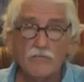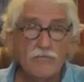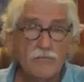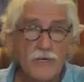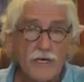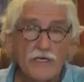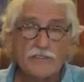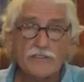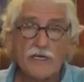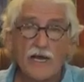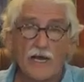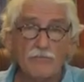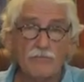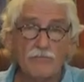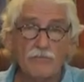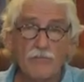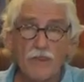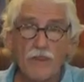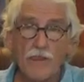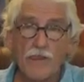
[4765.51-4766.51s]
Big time.
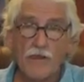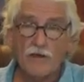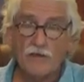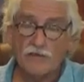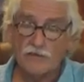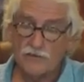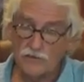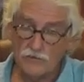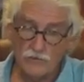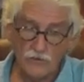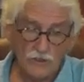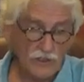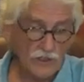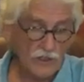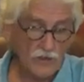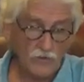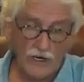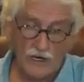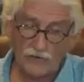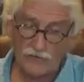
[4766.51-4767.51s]
You want to
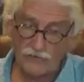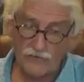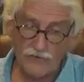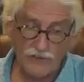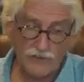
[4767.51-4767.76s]
go after